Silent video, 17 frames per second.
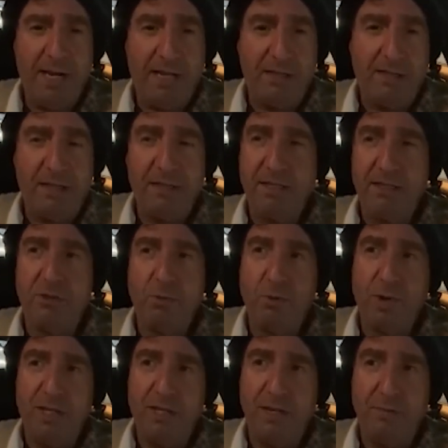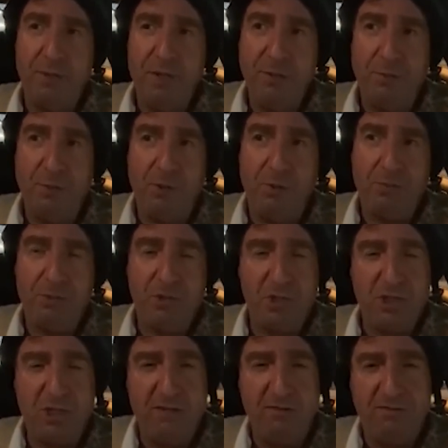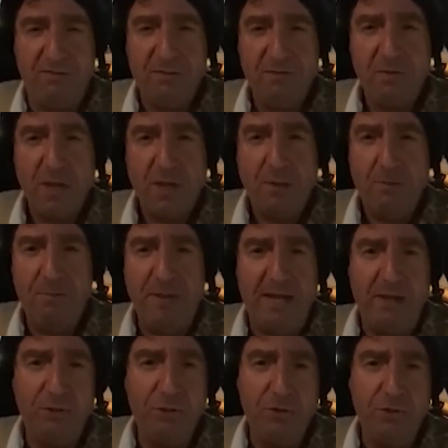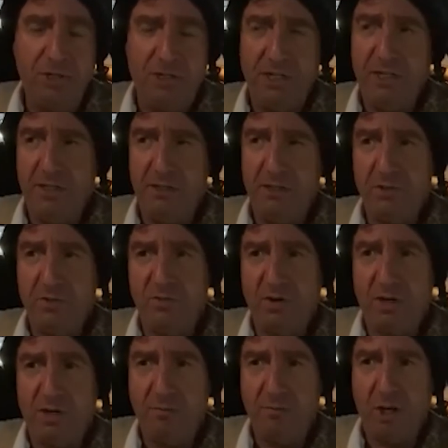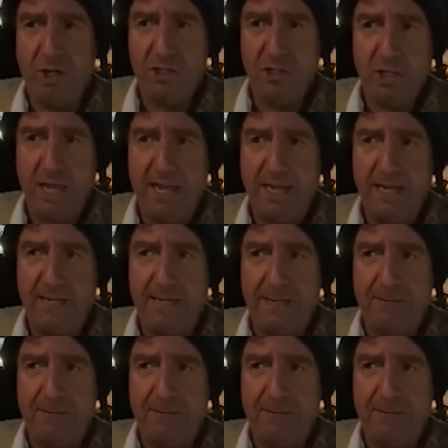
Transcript: And I think that the way that people perceive male nudity is very much like